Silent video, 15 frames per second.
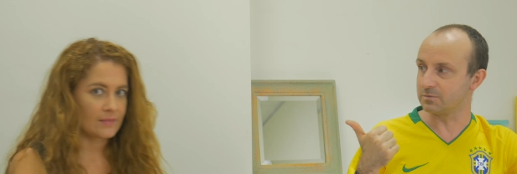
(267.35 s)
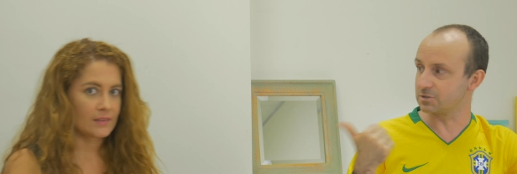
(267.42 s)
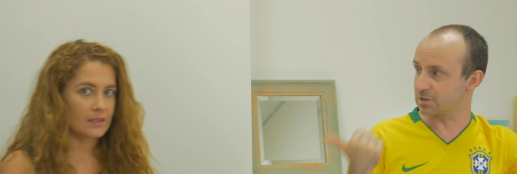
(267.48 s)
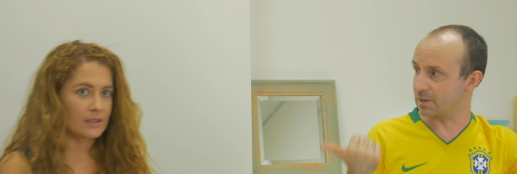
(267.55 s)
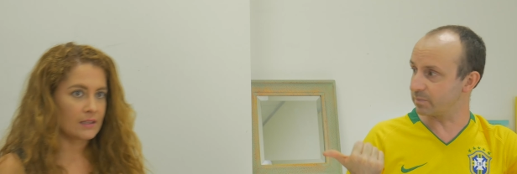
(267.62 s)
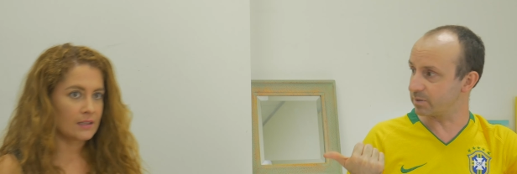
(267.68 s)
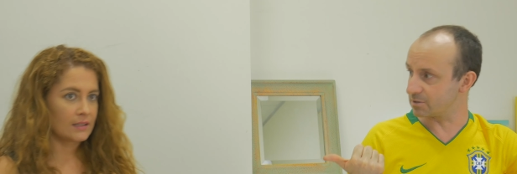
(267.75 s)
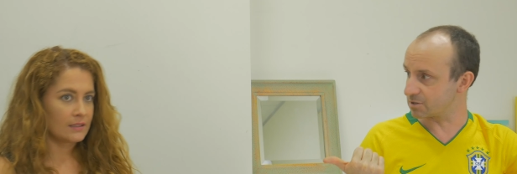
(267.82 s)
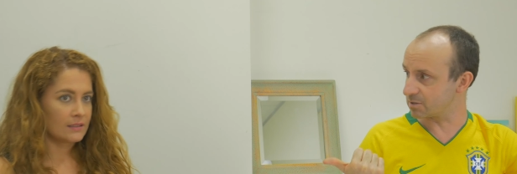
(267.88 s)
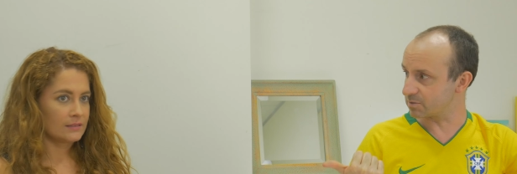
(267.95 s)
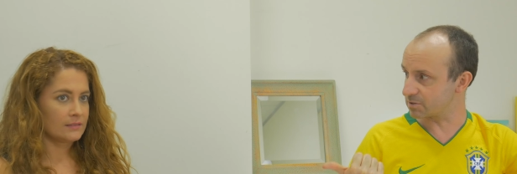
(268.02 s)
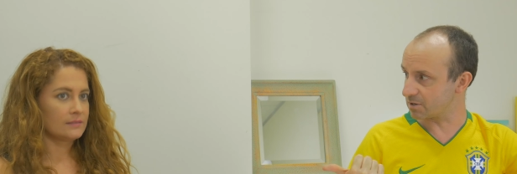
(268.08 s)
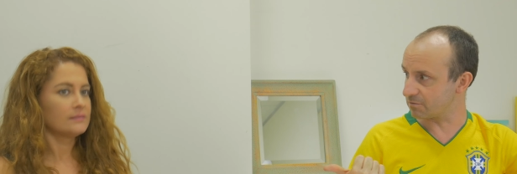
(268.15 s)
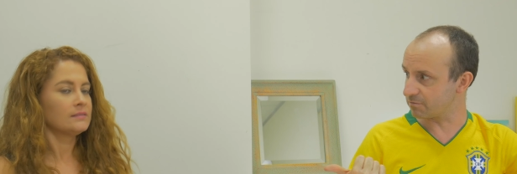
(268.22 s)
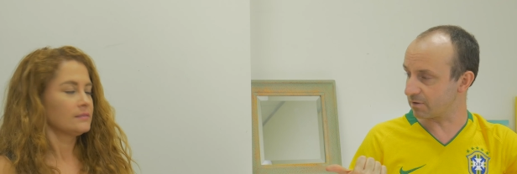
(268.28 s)
Speaker 1: championship
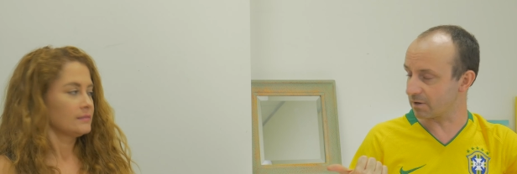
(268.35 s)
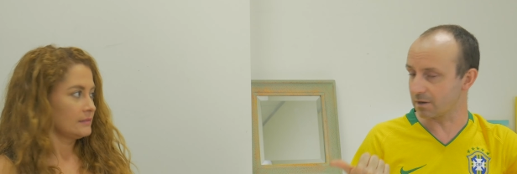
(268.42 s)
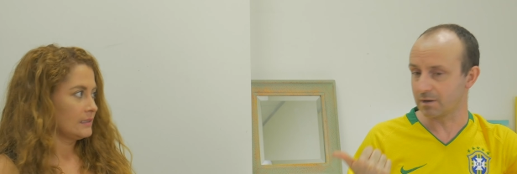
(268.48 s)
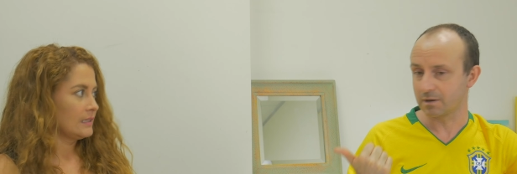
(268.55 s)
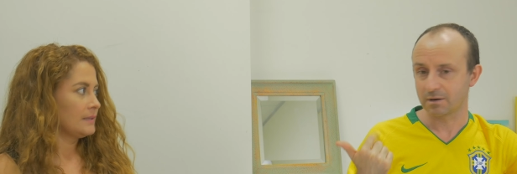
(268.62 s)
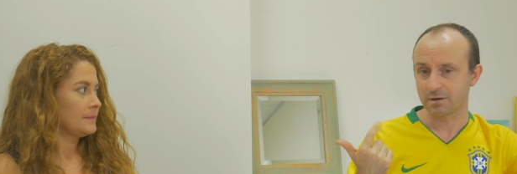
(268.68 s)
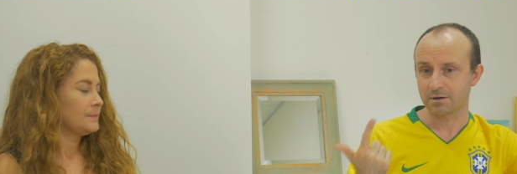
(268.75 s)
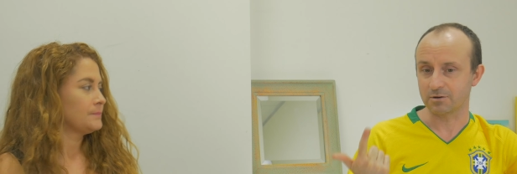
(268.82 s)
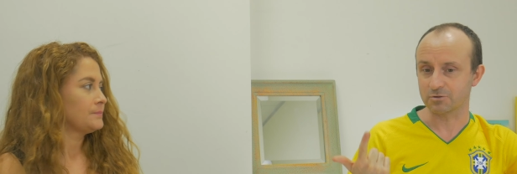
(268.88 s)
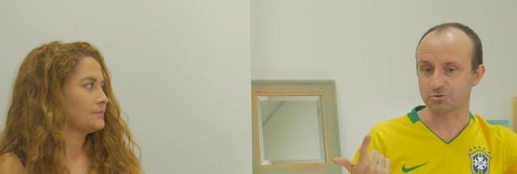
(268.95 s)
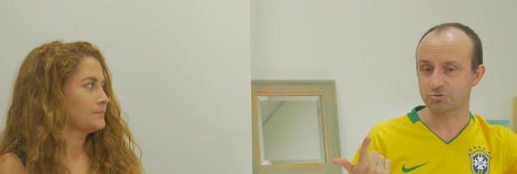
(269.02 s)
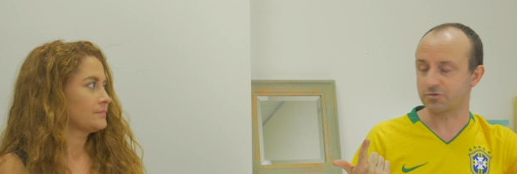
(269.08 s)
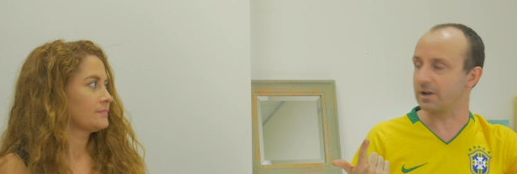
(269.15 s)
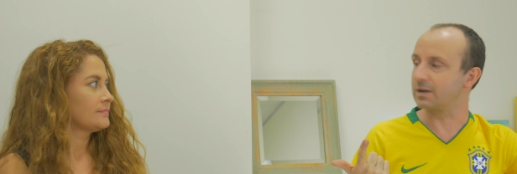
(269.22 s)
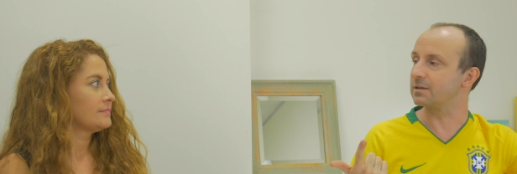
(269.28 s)
surfer,
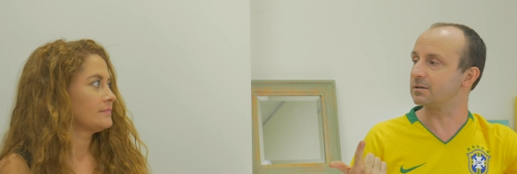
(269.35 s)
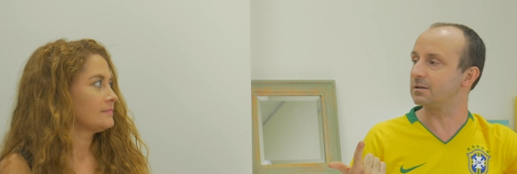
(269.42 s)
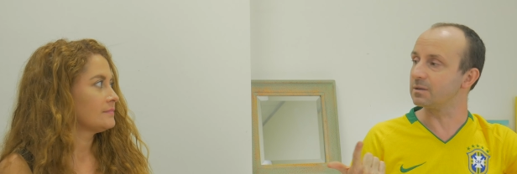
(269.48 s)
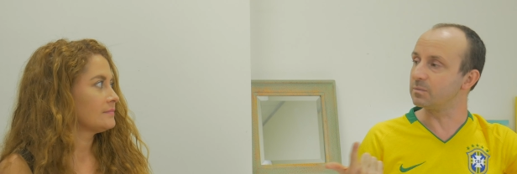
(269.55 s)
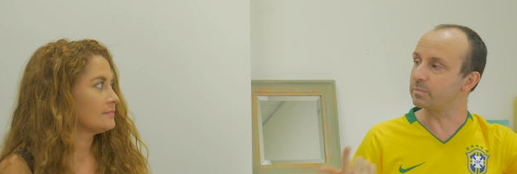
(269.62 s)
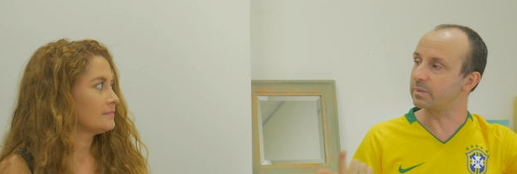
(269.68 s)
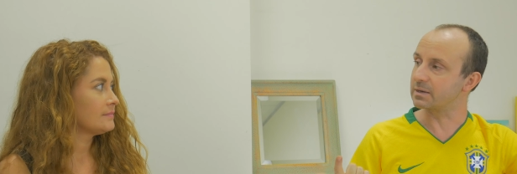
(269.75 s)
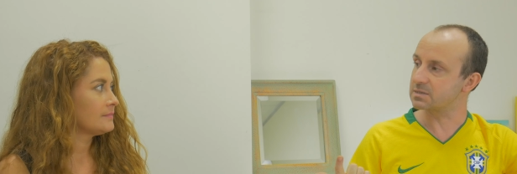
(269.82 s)
Australian Olympic